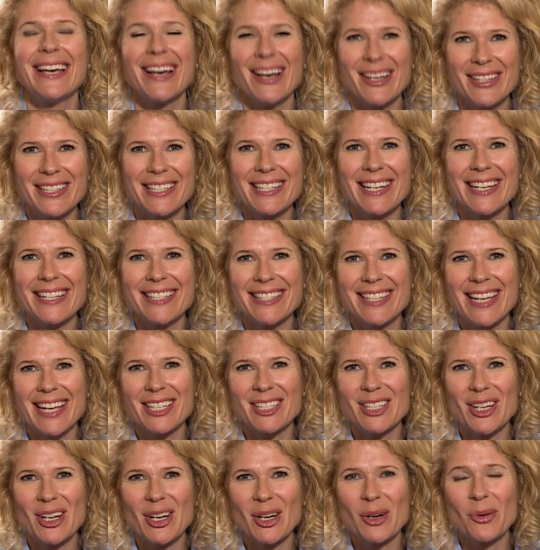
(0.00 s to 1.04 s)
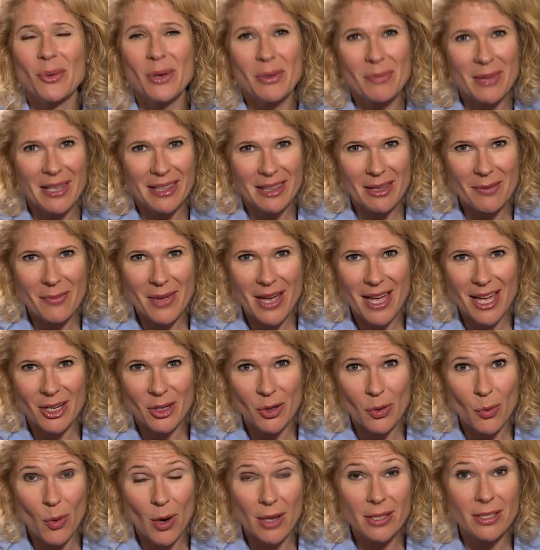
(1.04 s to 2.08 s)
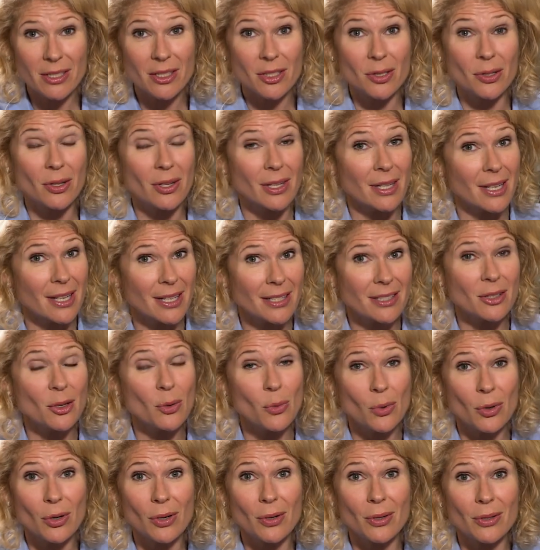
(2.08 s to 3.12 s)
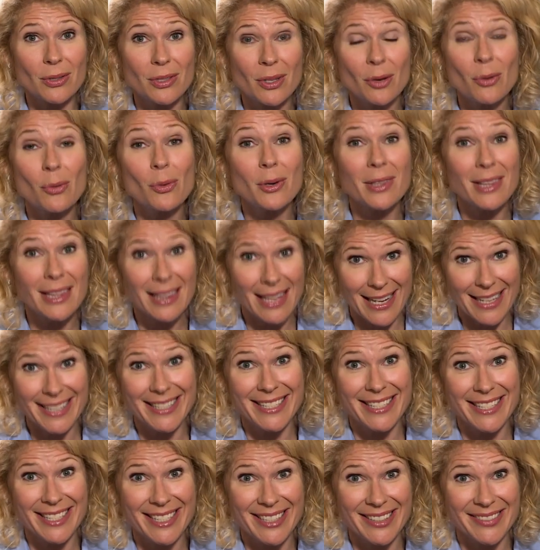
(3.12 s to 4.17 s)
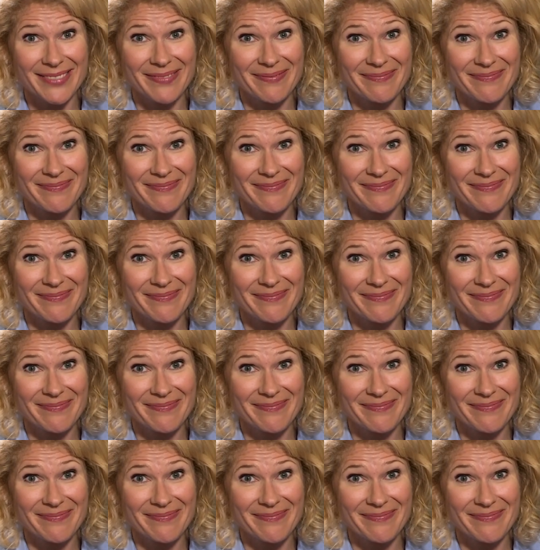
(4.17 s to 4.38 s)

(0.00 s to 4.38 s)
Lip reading: On today's Tech Talk, we meet the man who wants to connect the world with light.